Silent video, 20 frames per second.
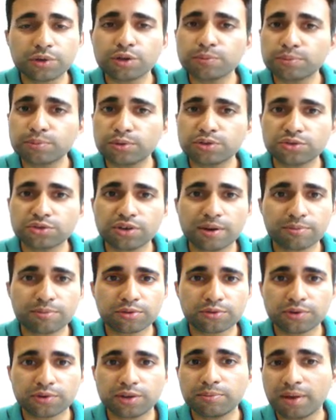Bootstrap
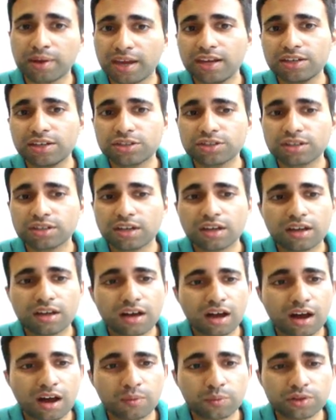3 page
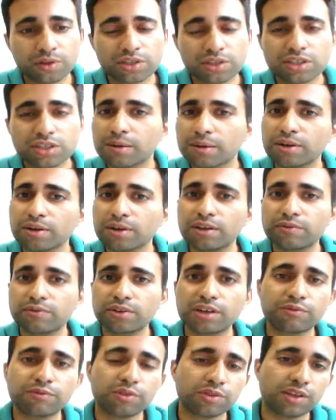with a summary of the
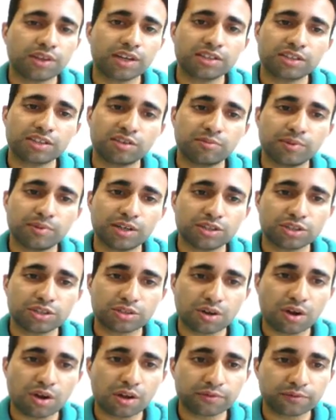different things that have been
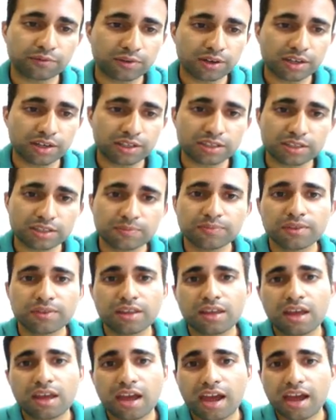installed for us.
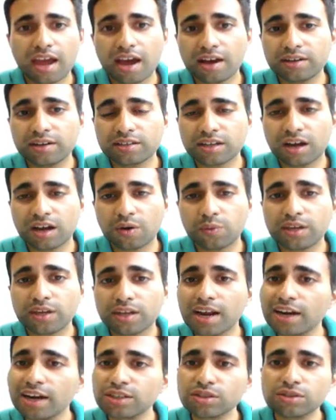And we
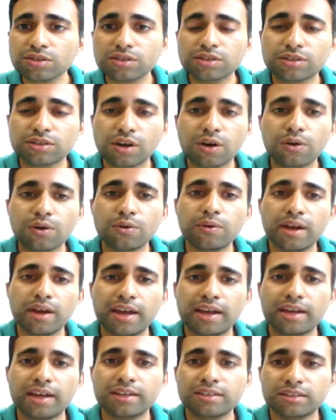can actually go
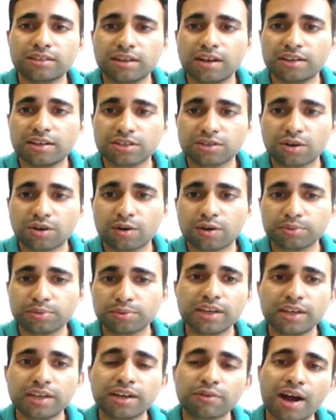and start
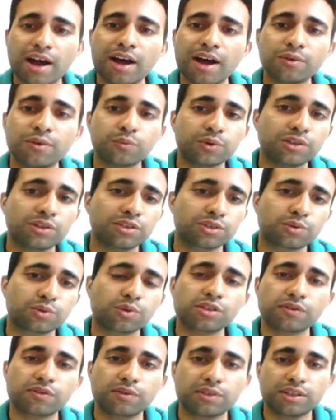playing around with the
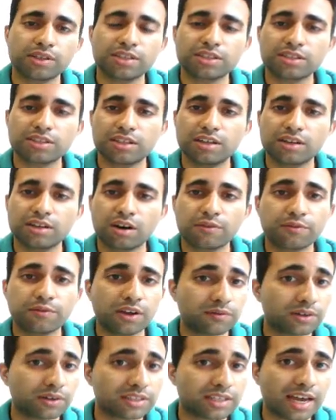source for this in our
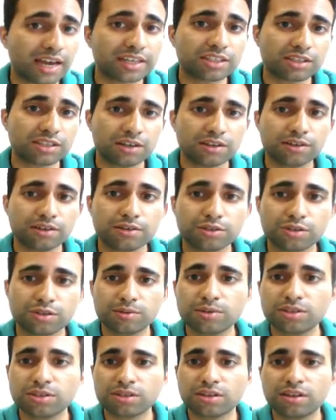favorite text editor. So
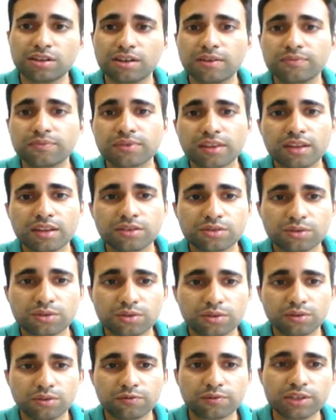I'm just going to
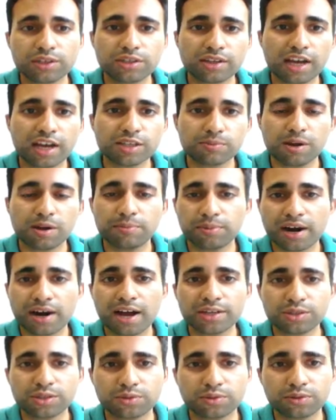sort of resize my
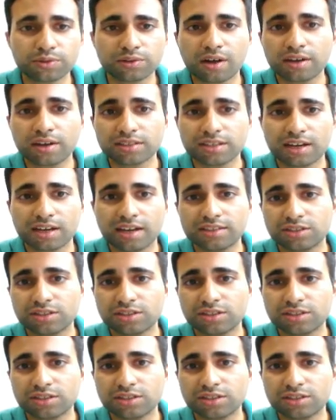browser alongside